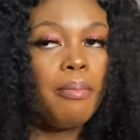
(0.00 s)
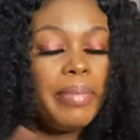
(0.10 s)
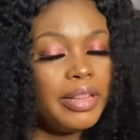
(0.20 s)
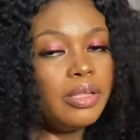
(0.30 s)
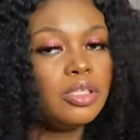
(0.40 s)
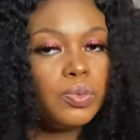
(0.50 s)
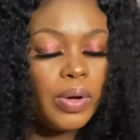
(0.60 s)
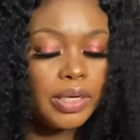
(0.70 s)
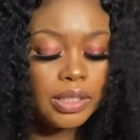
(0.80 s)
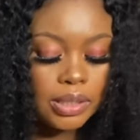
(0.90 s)
but this
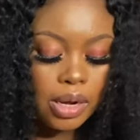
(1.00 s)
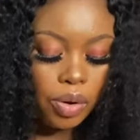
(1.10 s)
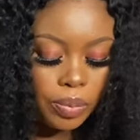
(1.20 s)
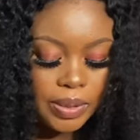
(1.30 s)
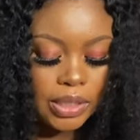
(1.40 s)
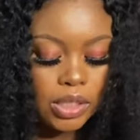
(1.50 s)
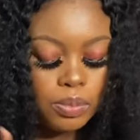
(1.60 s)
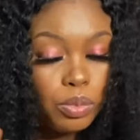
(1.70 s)
one is the opposite.